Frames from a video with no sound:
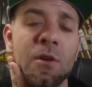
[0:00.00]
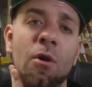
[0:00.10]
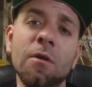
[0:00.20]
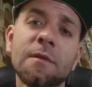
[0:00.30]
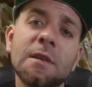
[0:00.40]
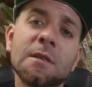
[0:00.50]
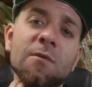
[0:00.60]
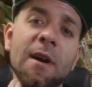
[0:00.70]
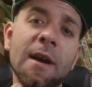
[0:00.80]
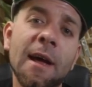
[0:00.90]
on all of
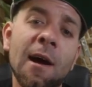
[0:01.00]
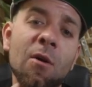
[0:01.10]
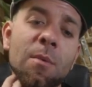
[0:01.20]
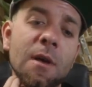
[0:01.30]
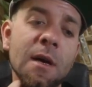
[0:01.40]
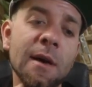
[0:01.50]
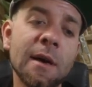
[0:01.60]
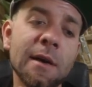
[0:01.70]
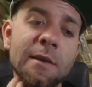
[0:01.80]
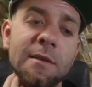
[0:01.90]
these right now
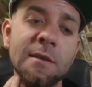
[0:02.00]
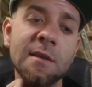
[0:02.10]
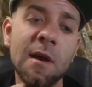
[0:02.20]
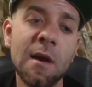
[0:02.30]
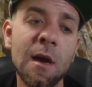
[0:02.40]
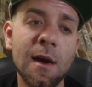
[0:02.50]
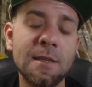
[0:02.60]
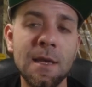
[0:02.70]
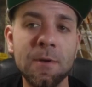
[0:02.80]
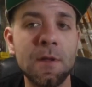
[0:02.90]
because
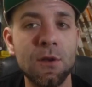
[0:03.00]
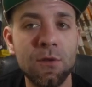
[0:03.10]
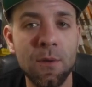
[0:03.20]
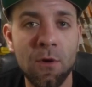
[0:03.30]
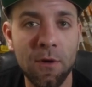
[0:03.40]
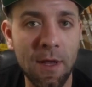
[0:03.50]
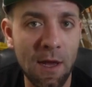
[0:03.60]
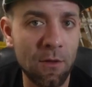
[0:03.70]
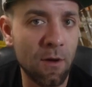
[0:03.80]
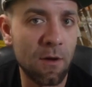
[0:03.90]
I typically do them all
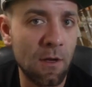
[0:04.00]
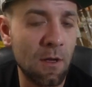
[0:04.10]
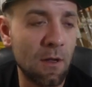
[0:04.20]
together.